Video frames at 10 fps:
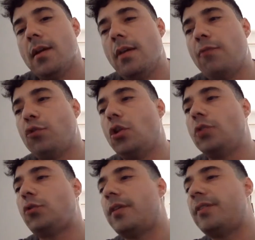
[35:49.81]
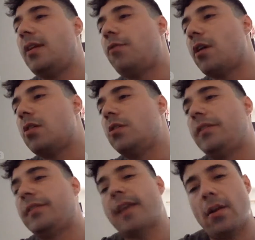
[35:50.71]
if you don't receive a good
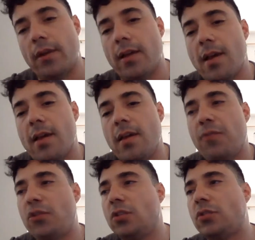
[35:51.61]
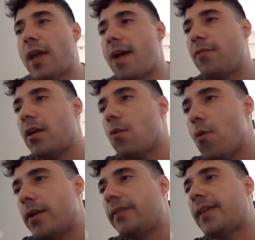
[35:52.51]
salary, if you don't
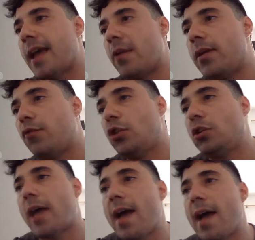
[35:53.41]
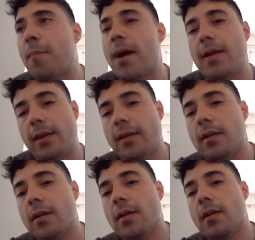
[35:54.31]
have one salary, if you don't have
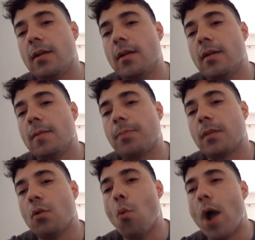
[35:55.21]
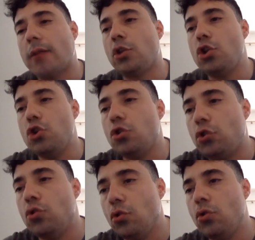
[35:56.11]
money, what do you
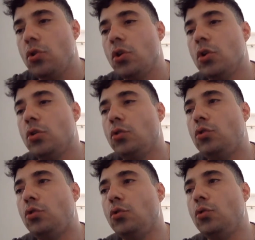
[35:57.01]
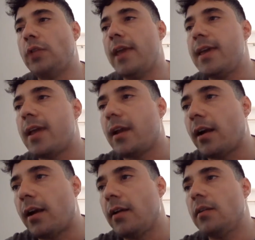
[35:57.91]
do to take
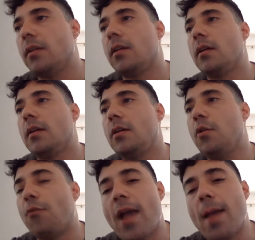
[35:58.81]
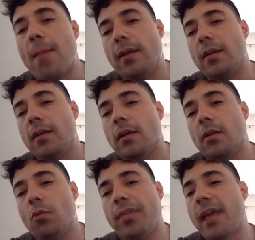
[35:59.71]
care your family
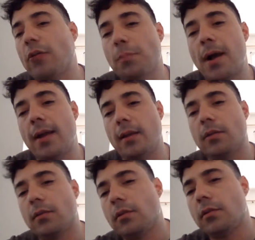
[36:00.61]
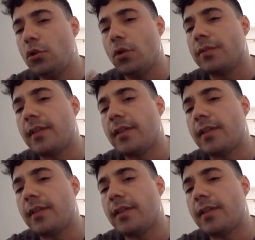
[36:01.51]
without money? You don't